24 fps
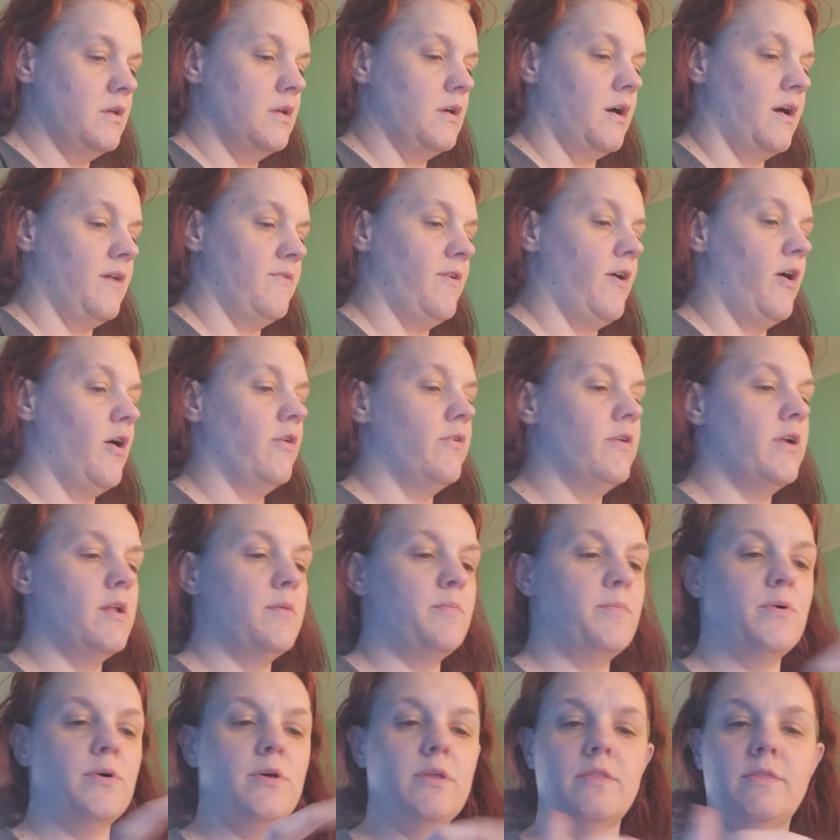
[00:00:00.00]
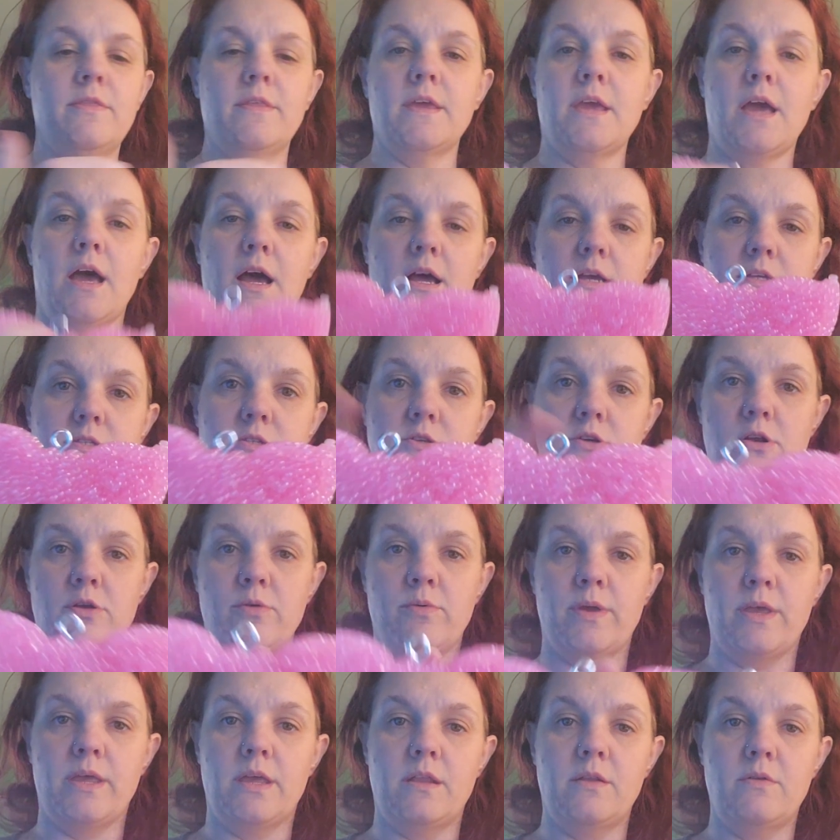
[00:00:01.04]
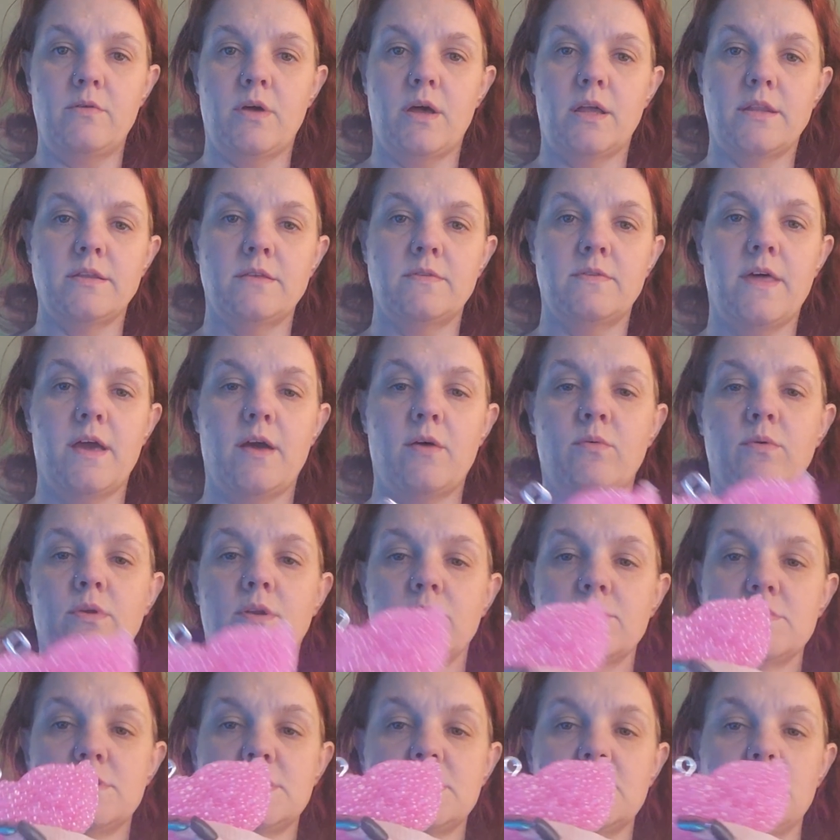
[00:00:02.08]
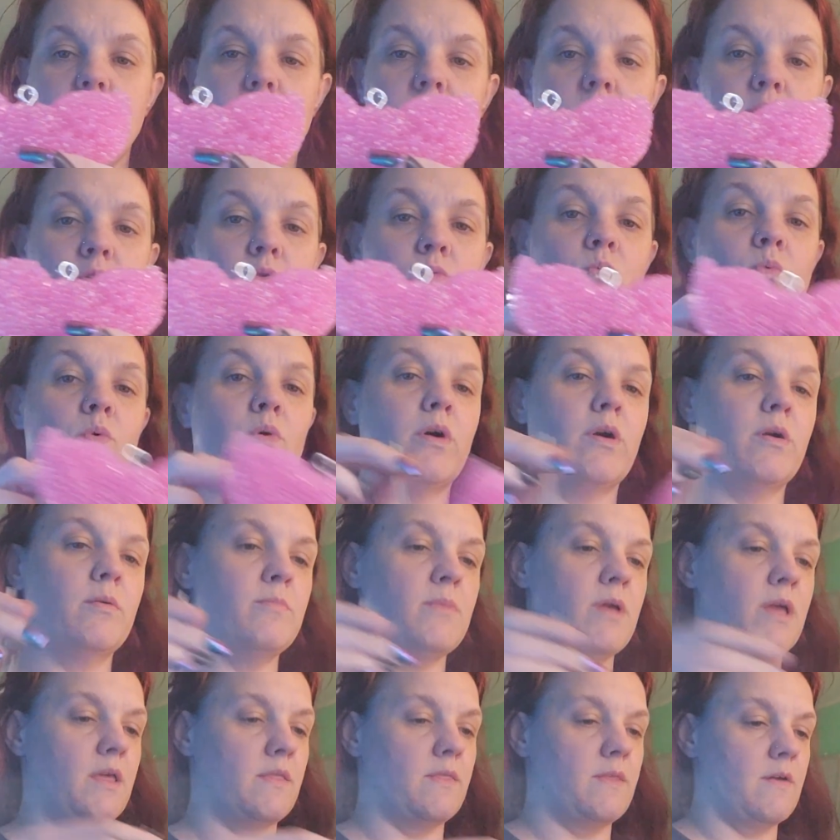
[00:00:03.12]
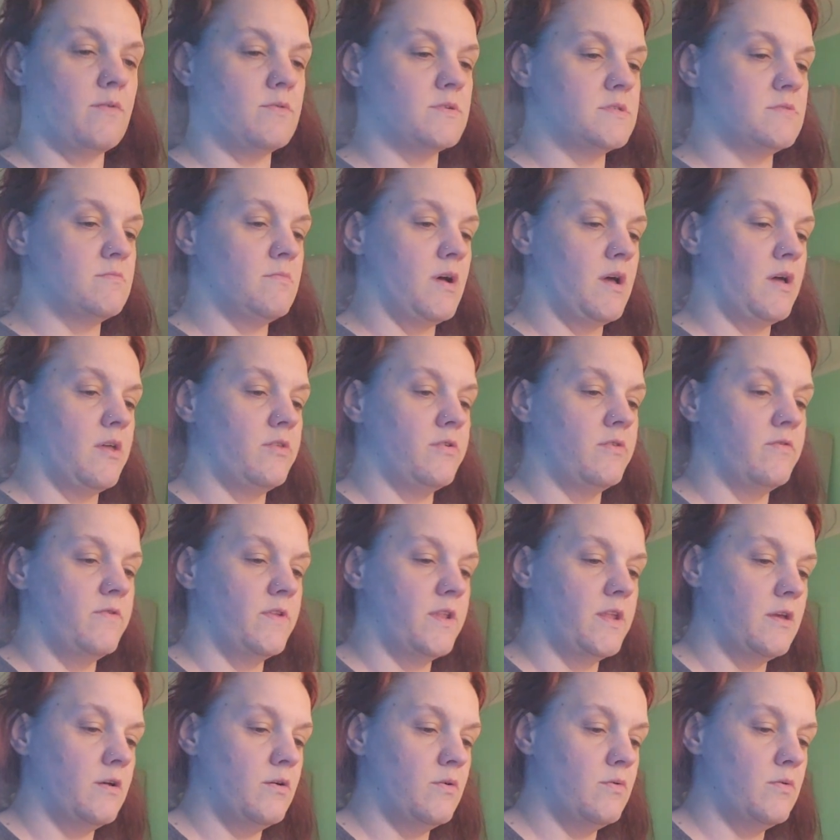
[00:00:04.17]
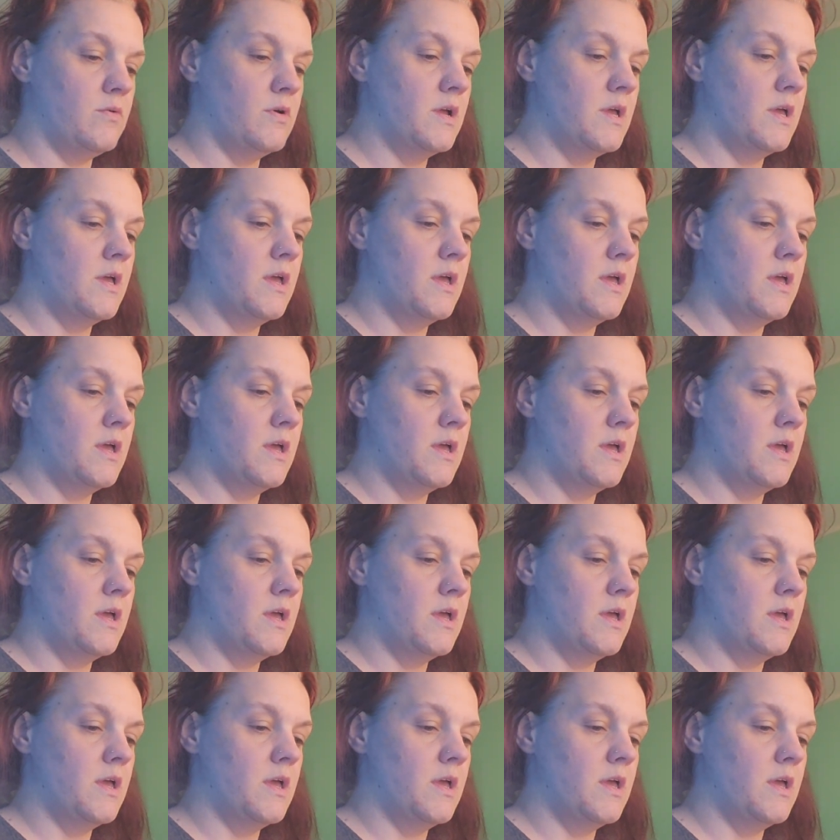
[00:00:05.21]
I've already put the eye screw in. I did that when it was still a little warm, and that was in my other video,